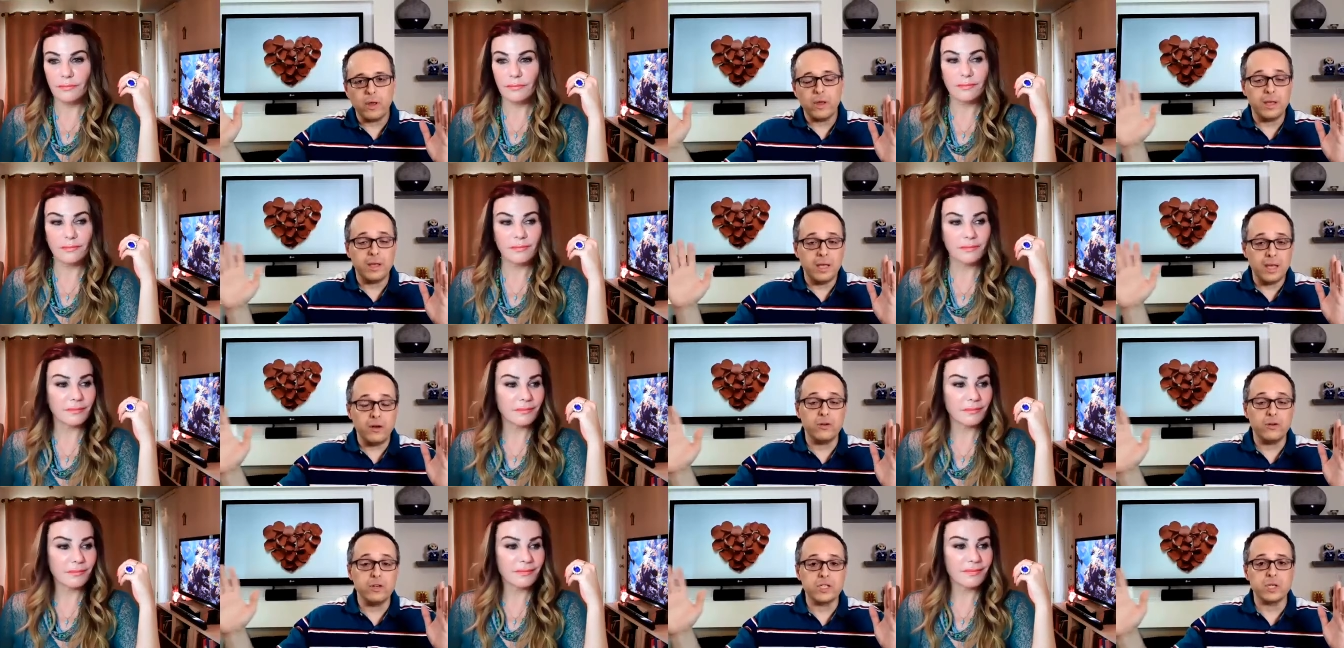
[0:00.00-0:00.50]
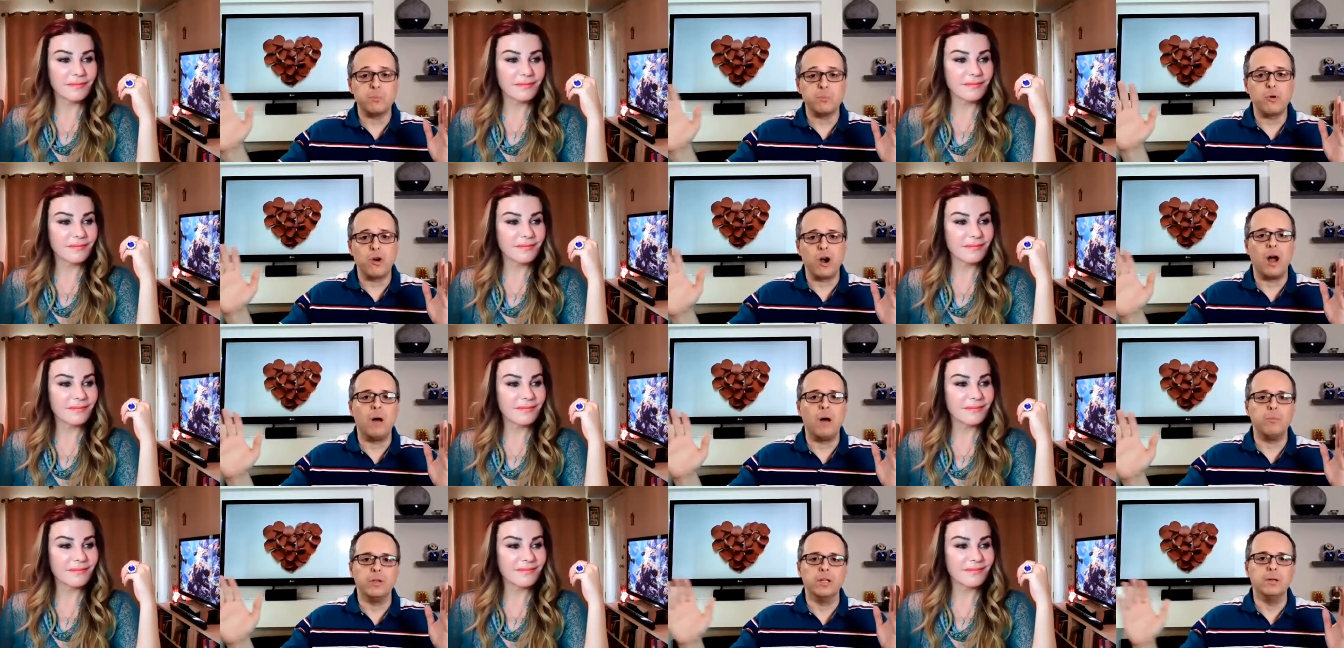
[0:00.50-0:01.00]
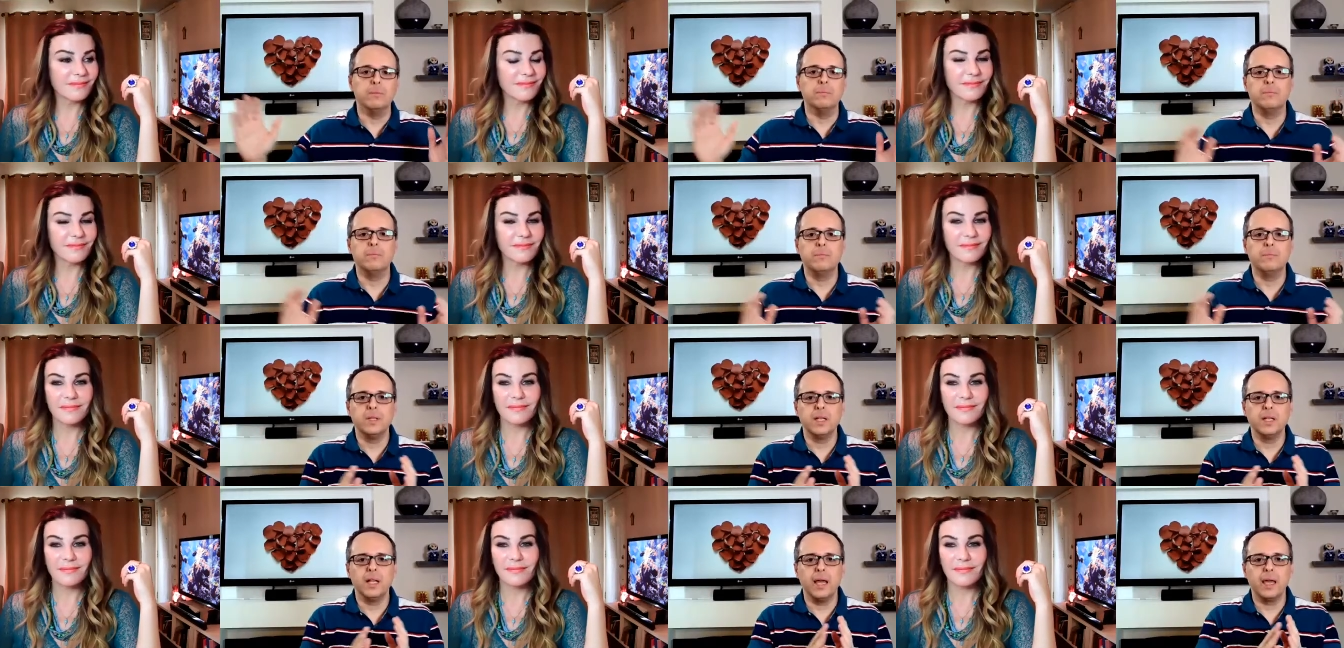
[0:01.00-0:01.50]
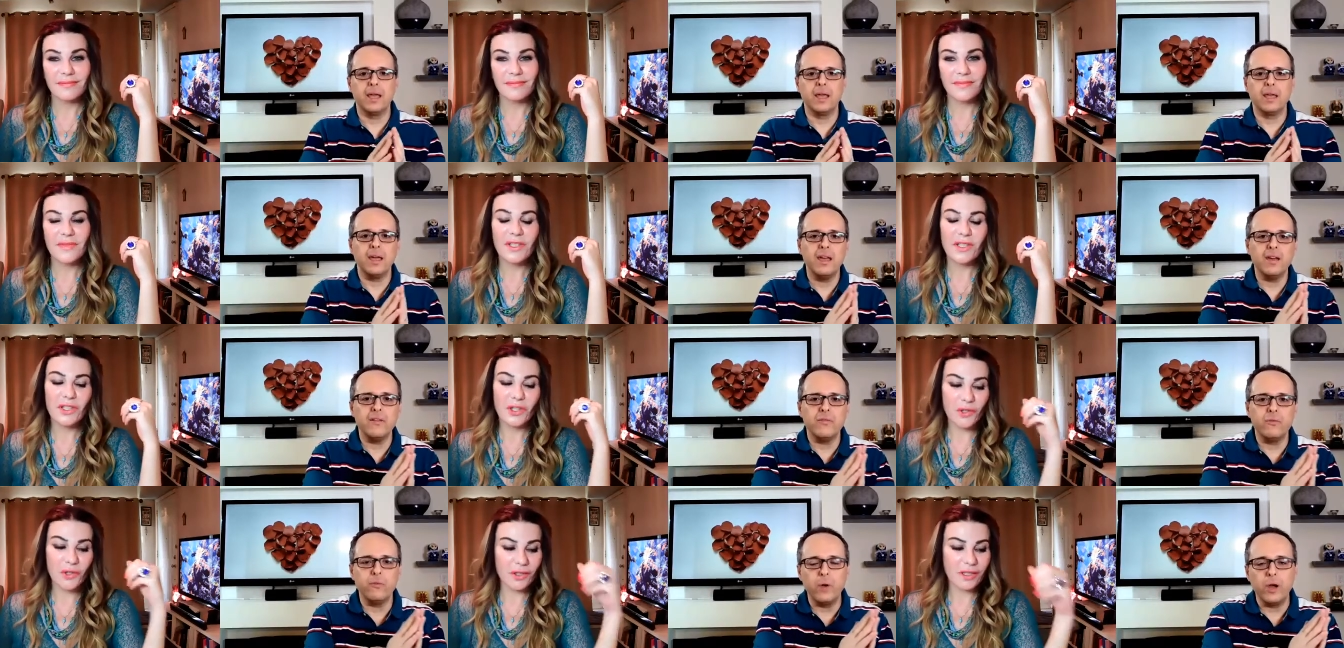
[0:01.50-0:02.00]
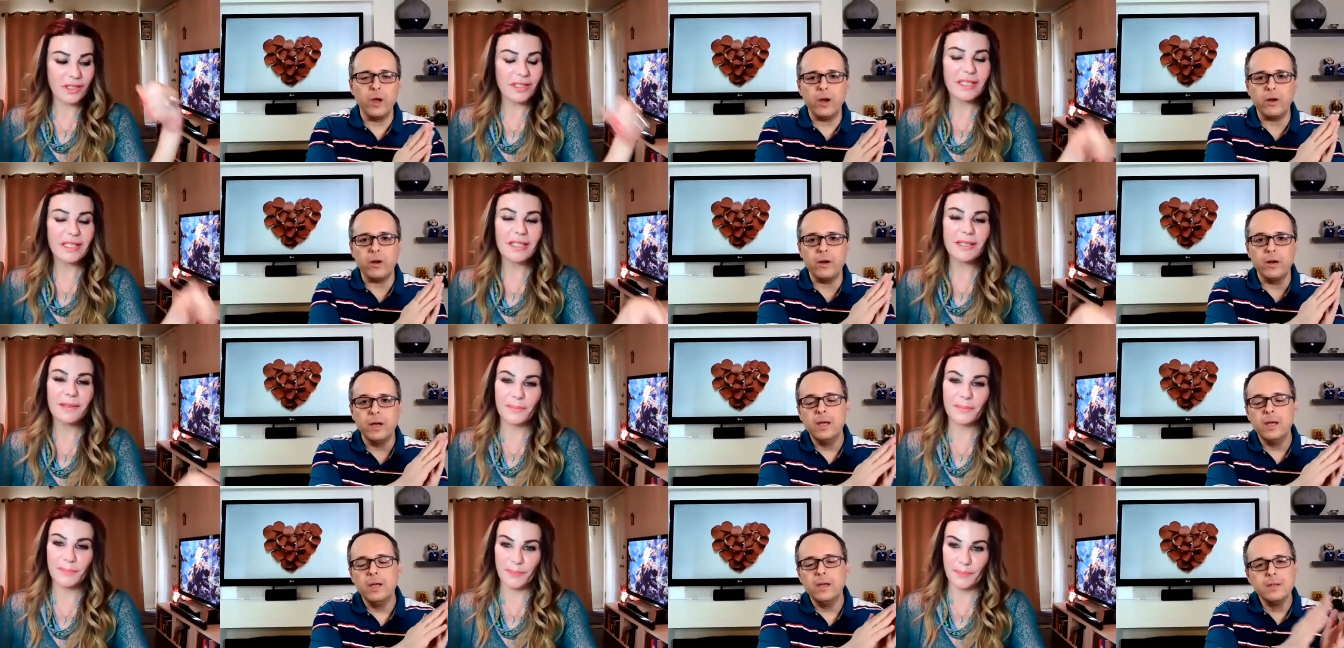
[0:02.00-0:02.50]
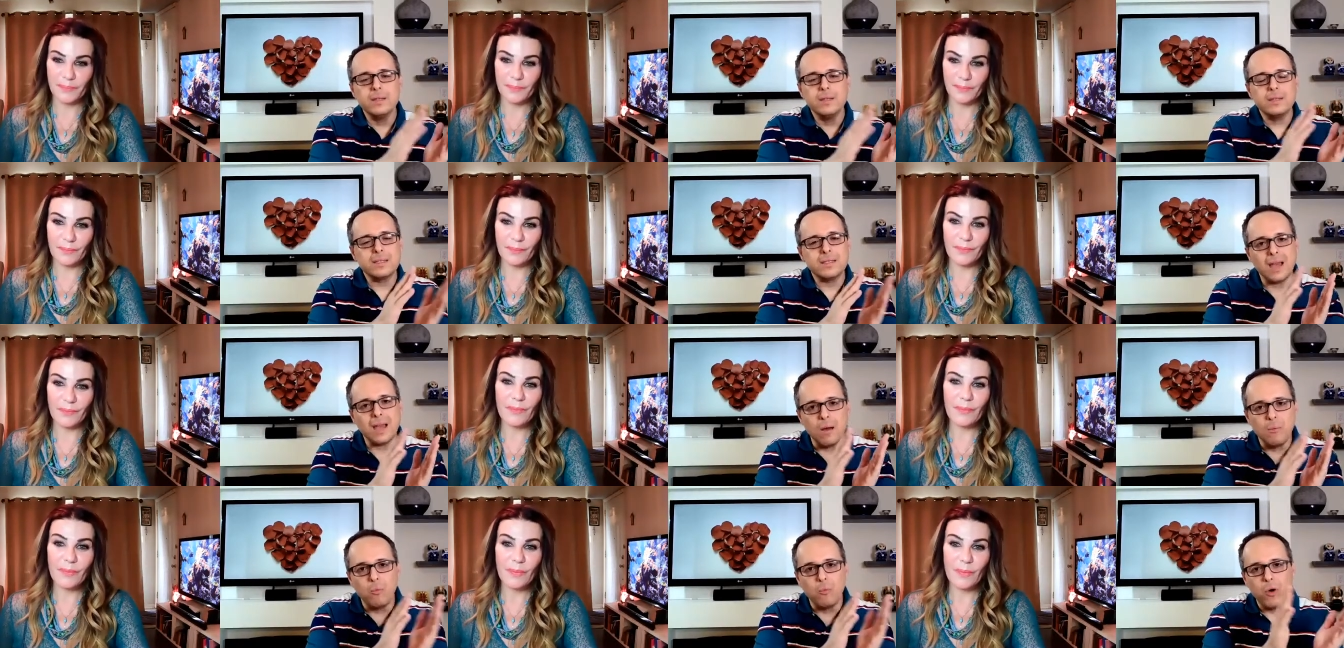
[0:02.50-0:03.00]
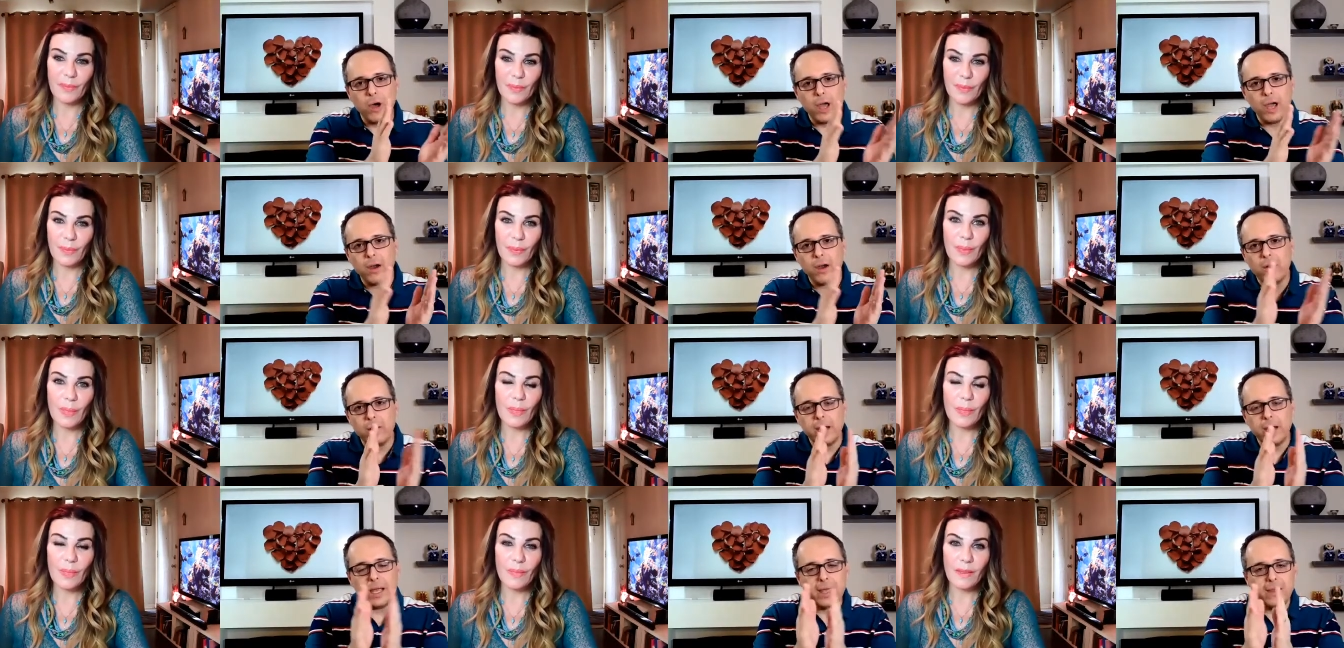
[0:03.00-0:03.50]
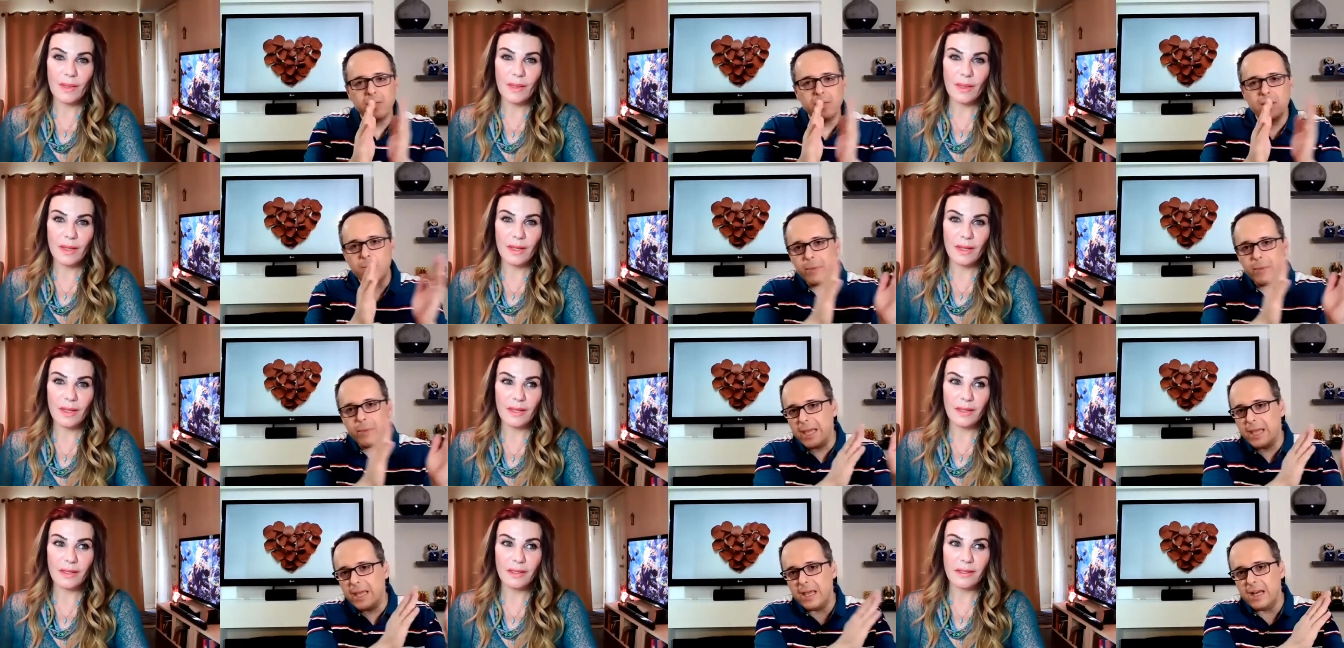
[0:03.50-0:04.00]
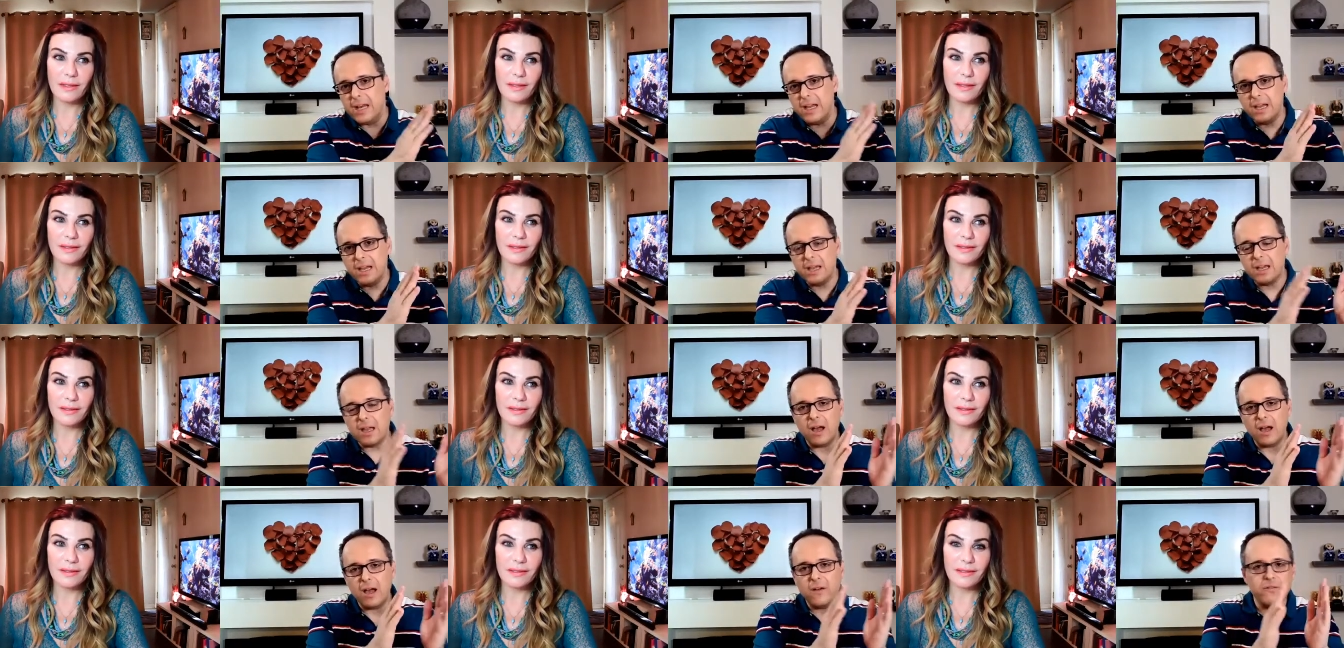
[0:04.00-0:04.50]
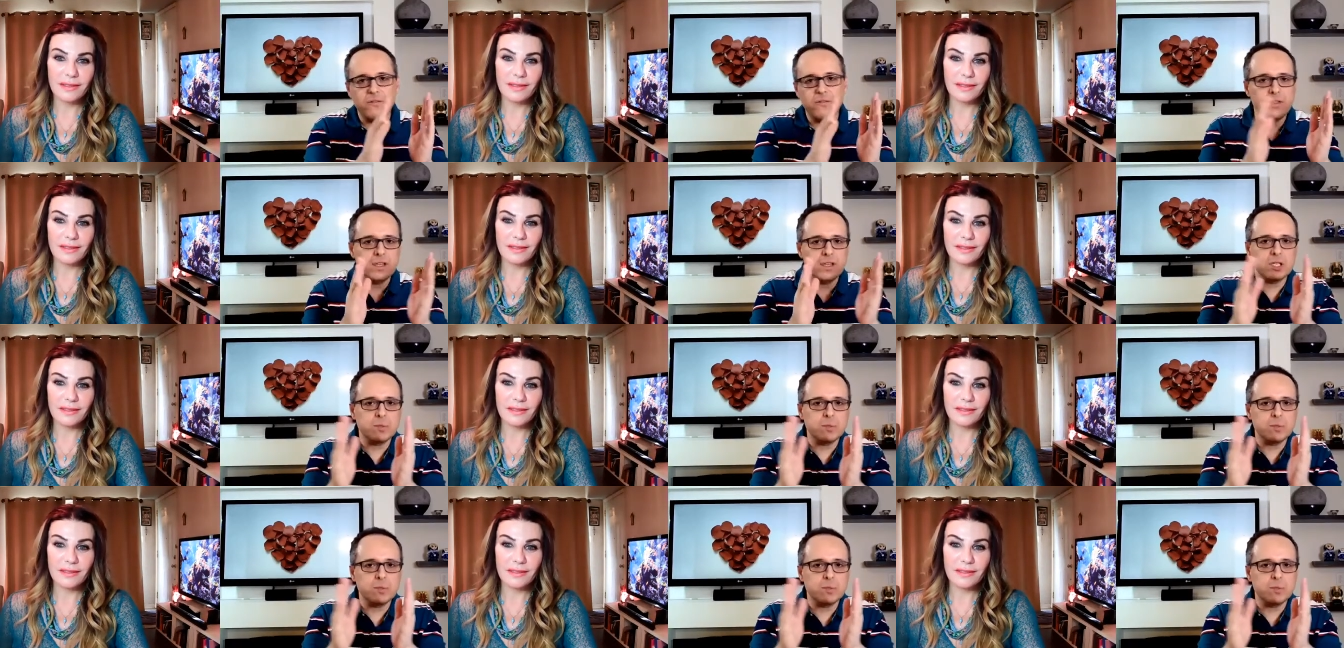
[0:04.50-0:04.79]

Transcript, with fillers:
Speaker 1: here is a problem. Like if we're somewhere in the beginning of the